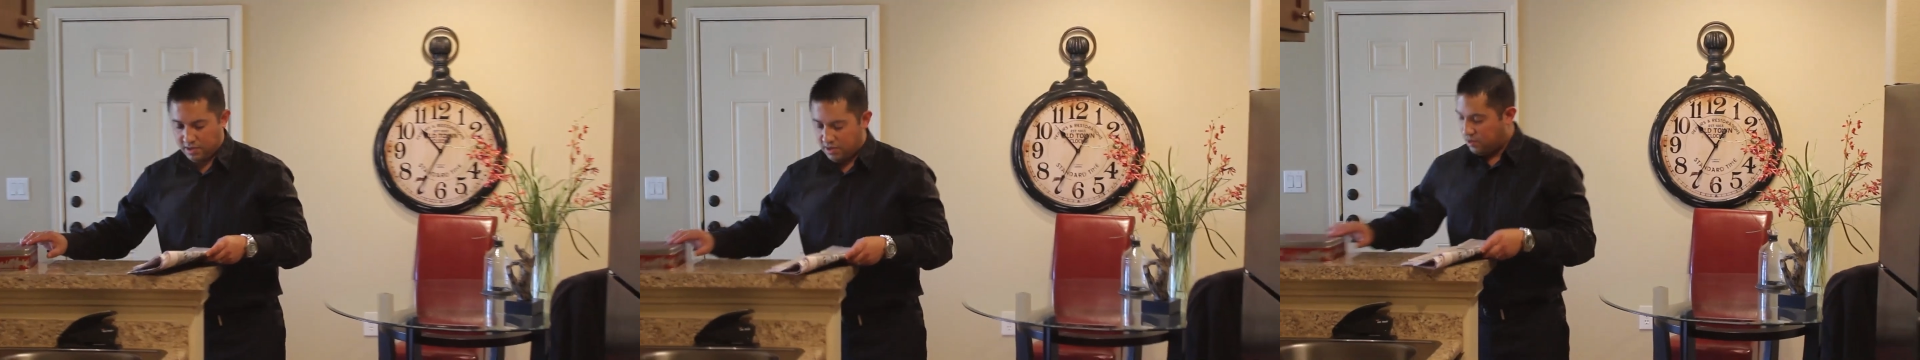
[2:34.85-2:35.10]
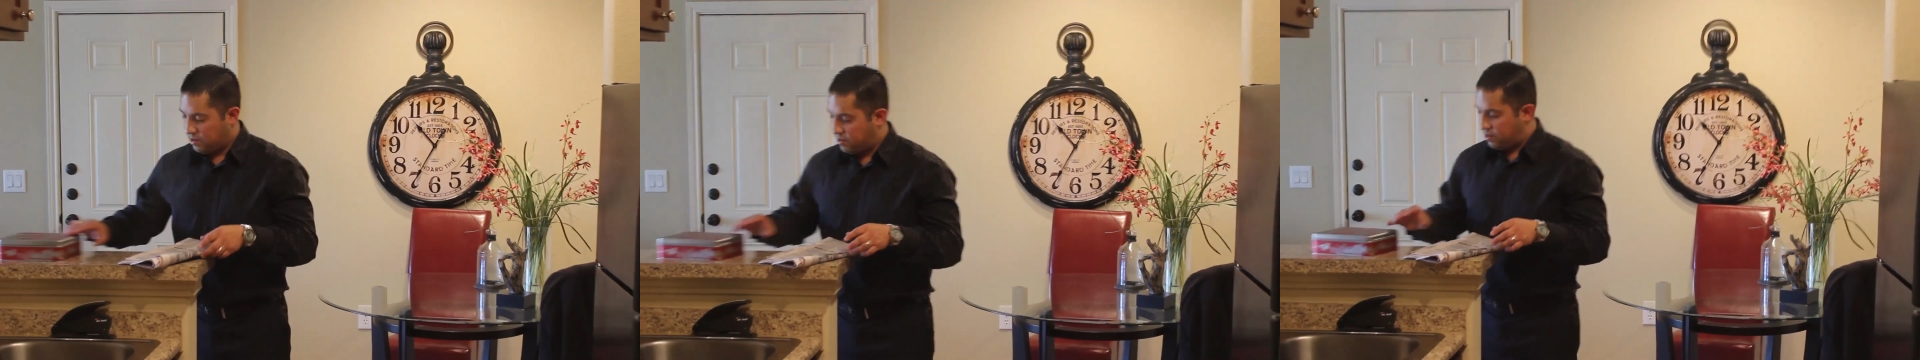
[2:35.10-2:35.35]

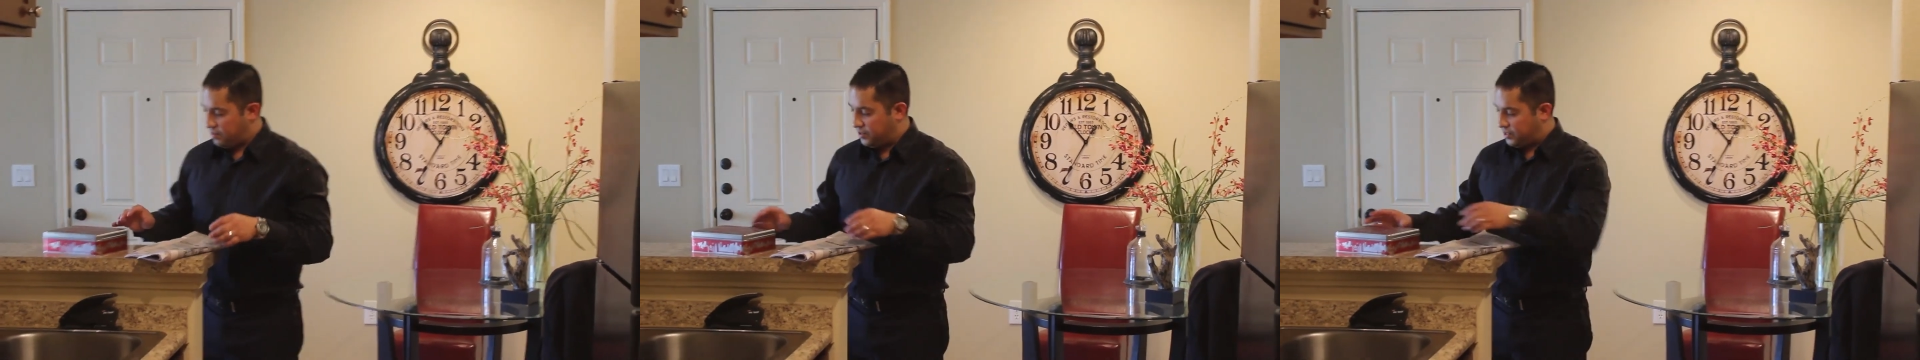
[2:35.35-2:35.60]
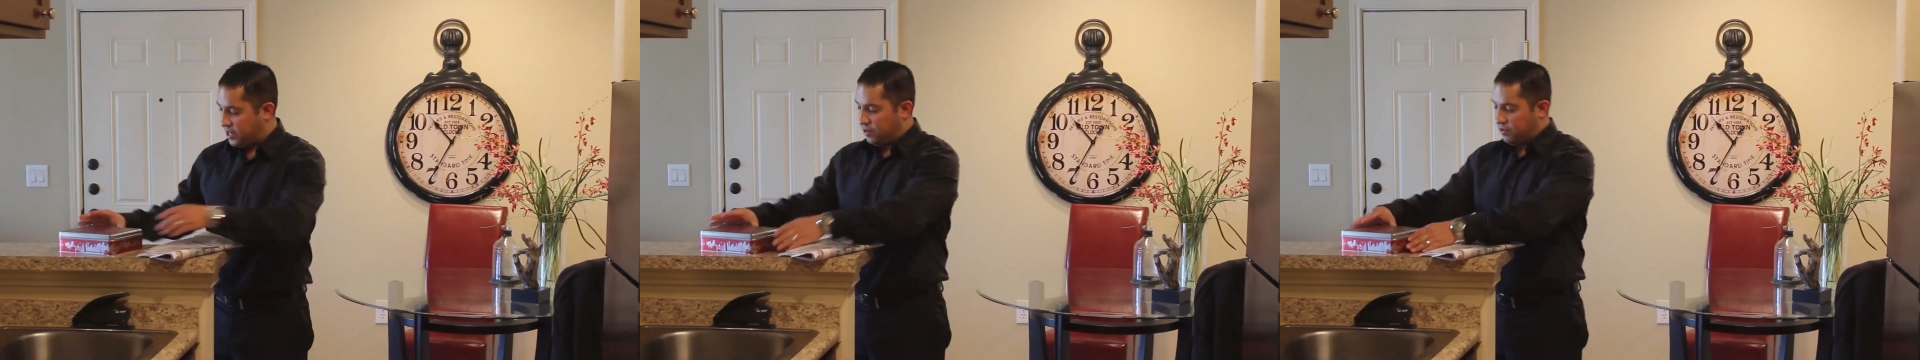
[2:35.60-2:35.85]
cookies his
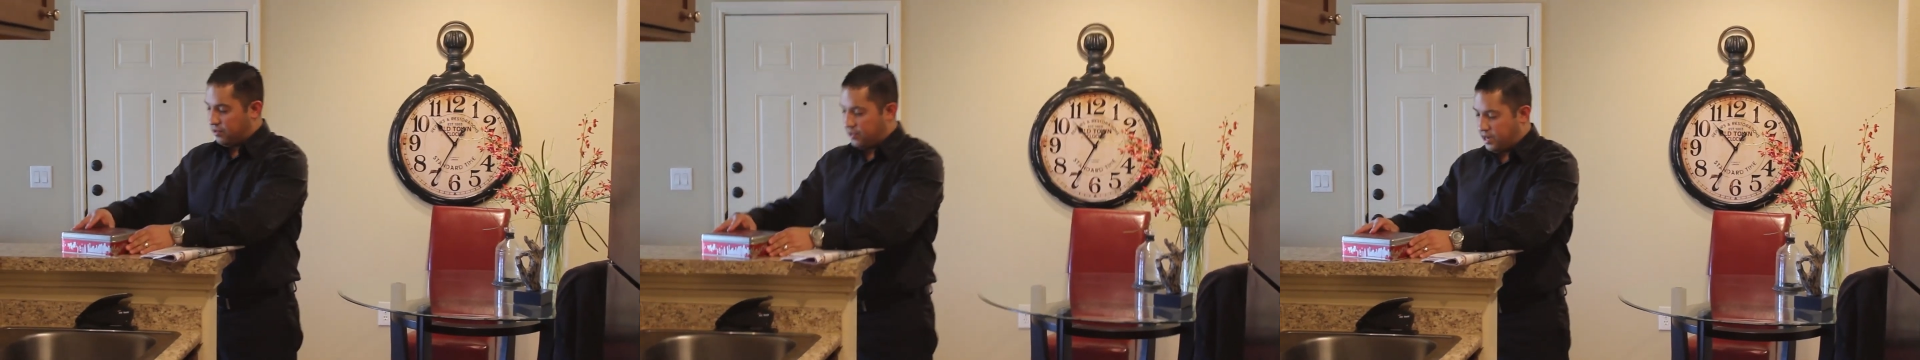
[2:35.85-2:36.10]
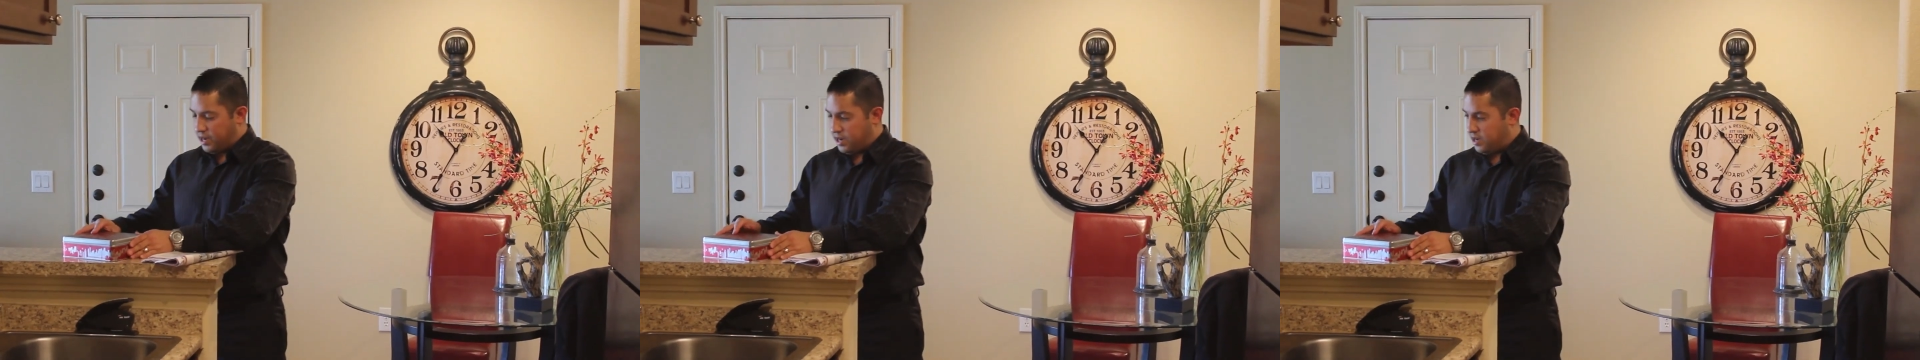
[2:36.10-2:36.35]
mom gave
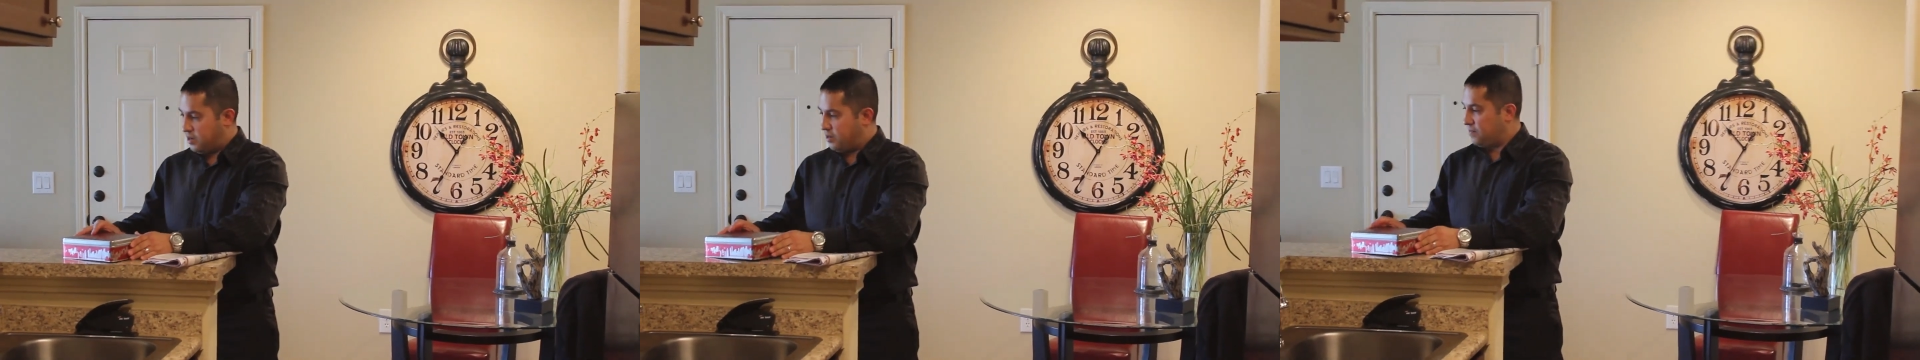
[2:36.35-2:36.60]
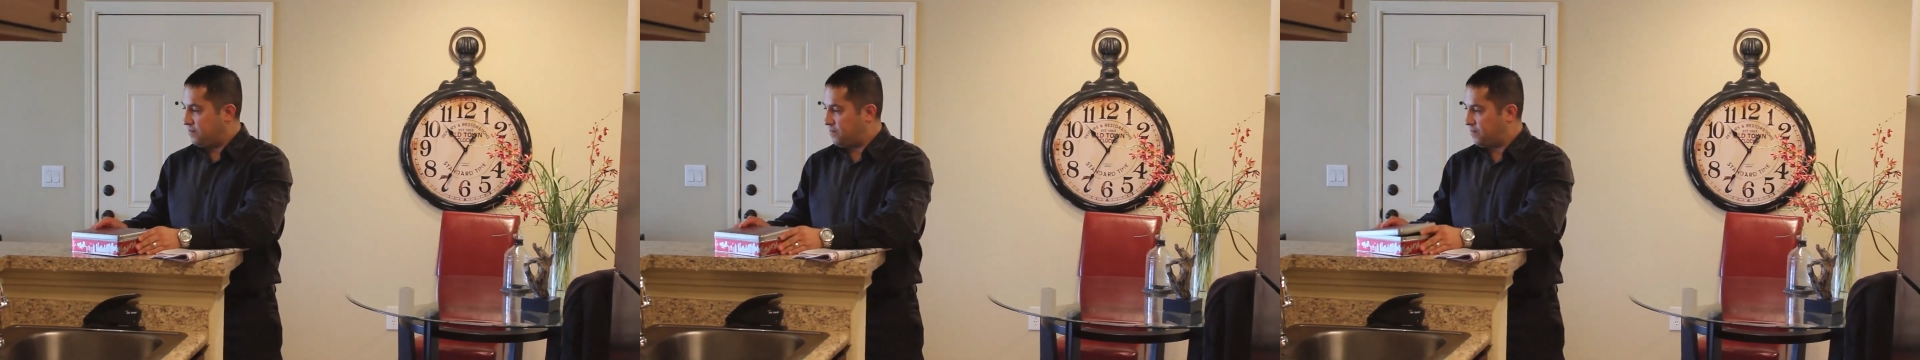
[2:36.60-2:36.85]
him for
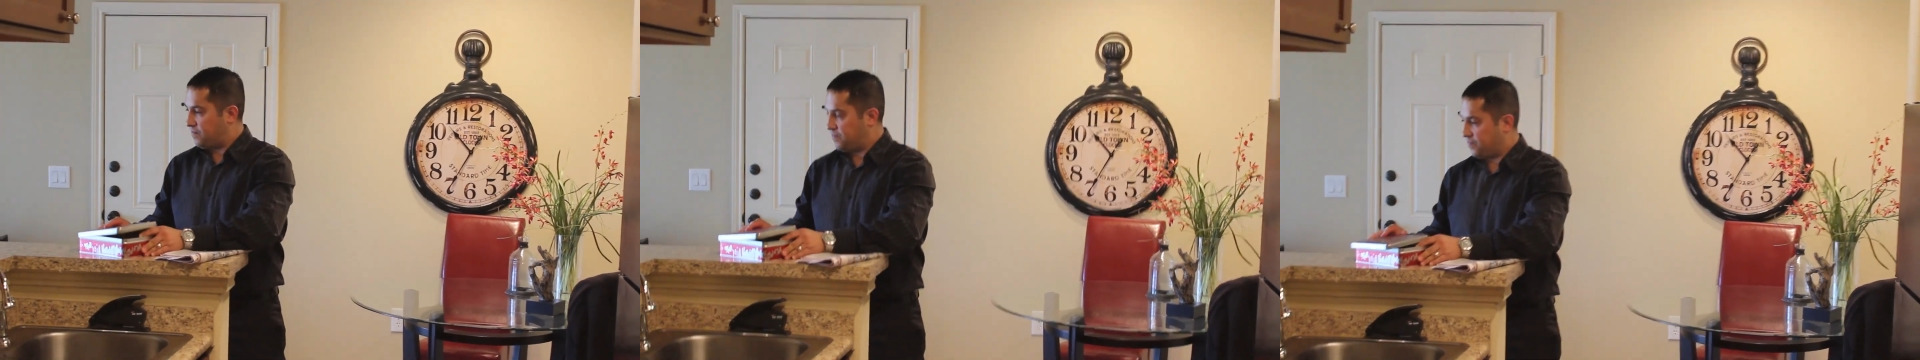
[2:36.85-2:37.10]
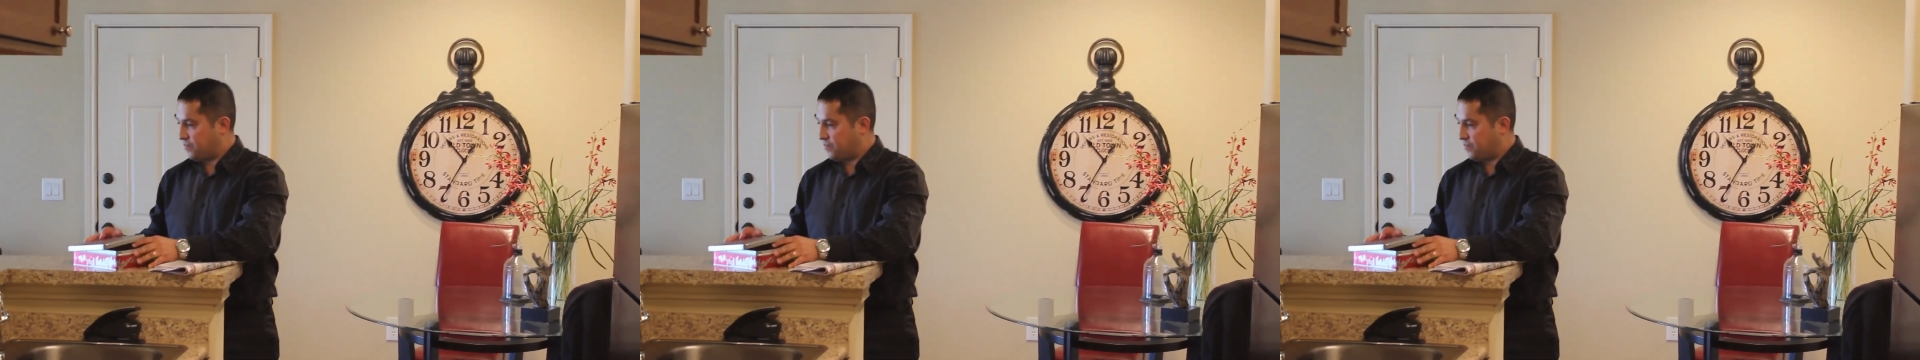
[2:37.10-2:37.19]
Christmas.